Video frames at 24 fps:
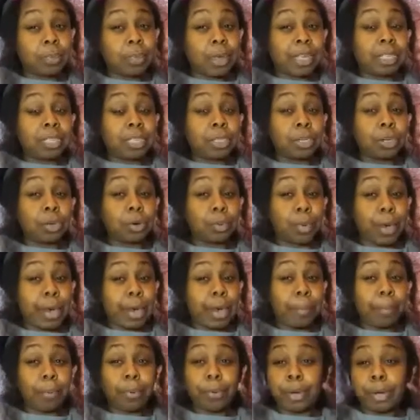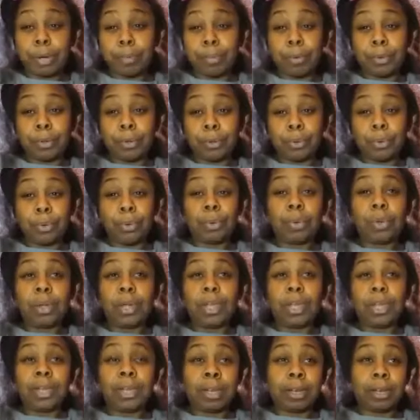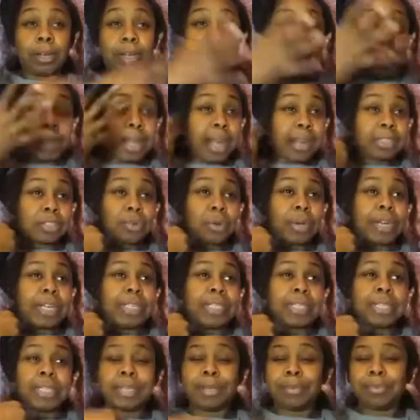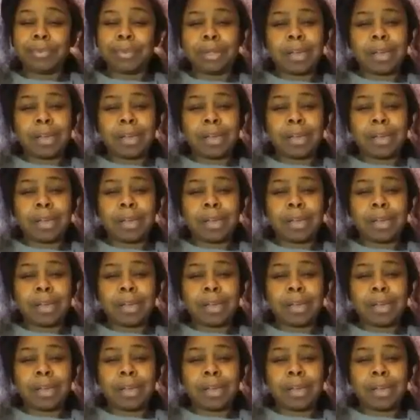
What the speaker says: Makes a great pre-poo and has great slip.